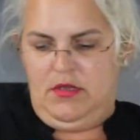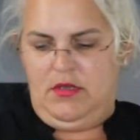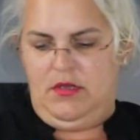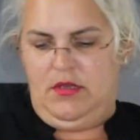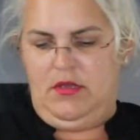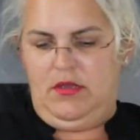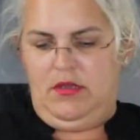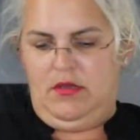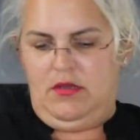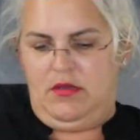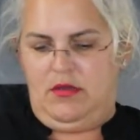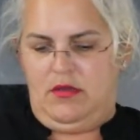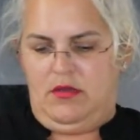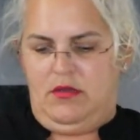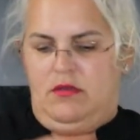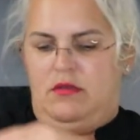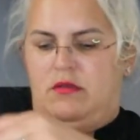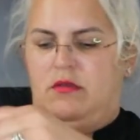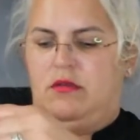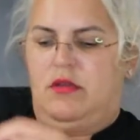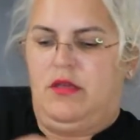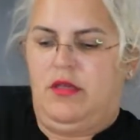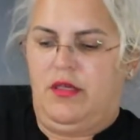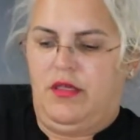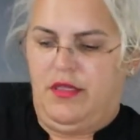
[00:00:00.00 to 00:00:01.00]
I
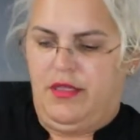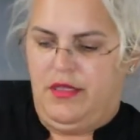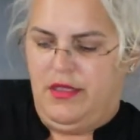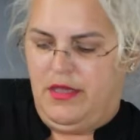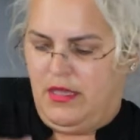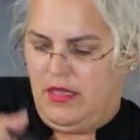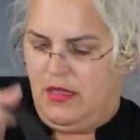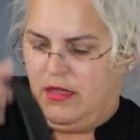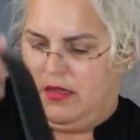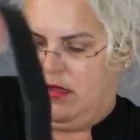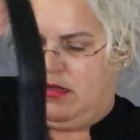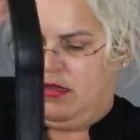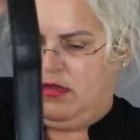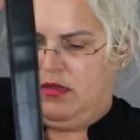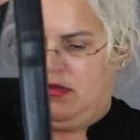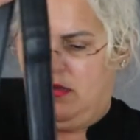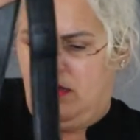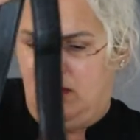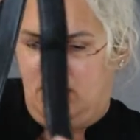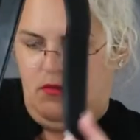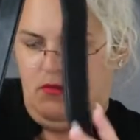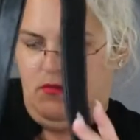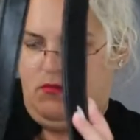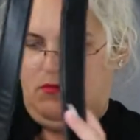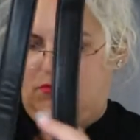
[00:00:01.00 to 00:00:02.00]
think,
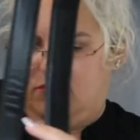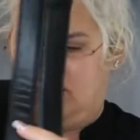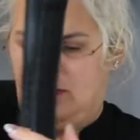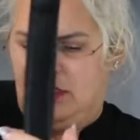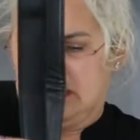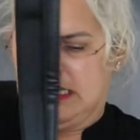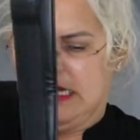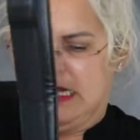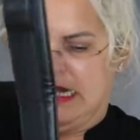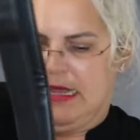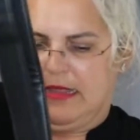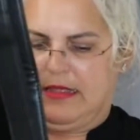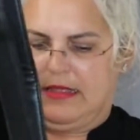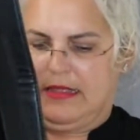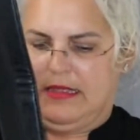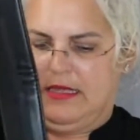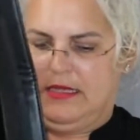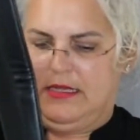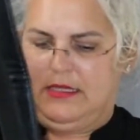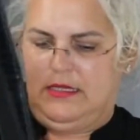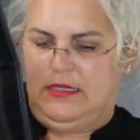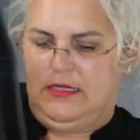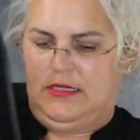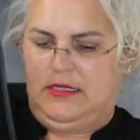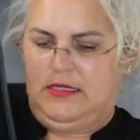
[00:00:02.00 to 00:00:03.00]
was it like
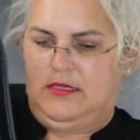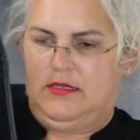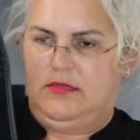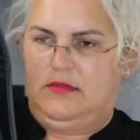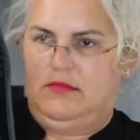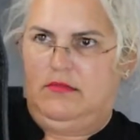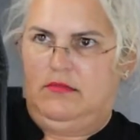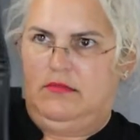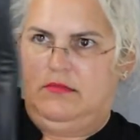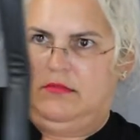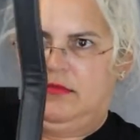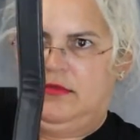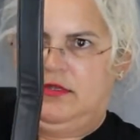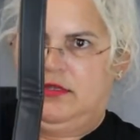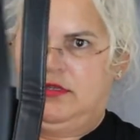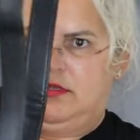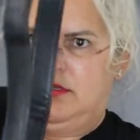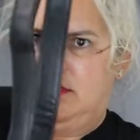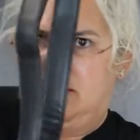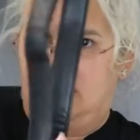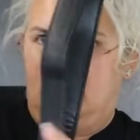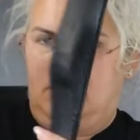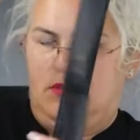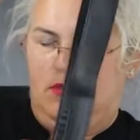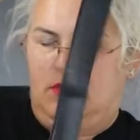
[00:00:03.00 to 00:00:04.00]
this?
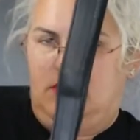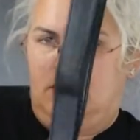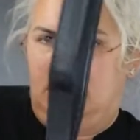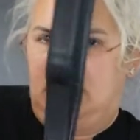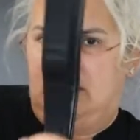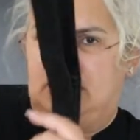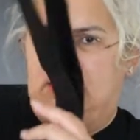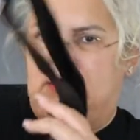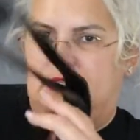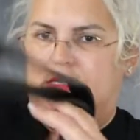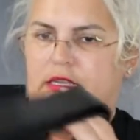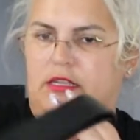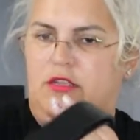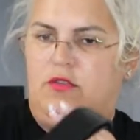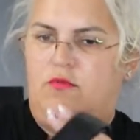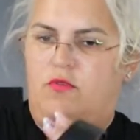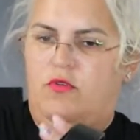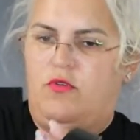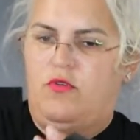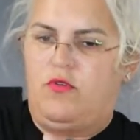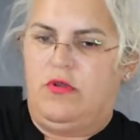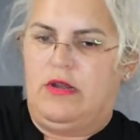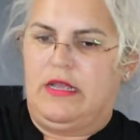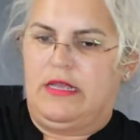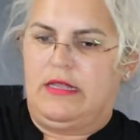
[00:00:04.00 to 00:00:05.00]
And then you will
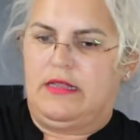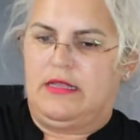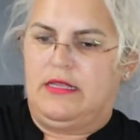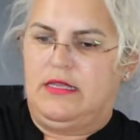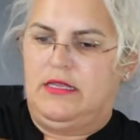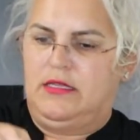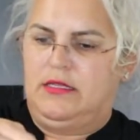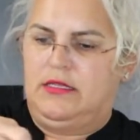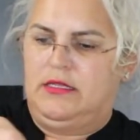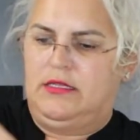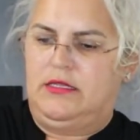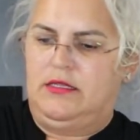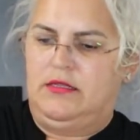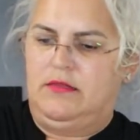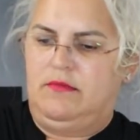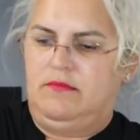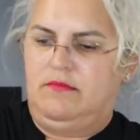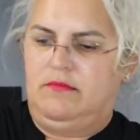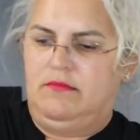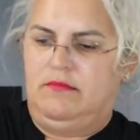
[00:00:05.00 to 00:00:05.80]
go like this.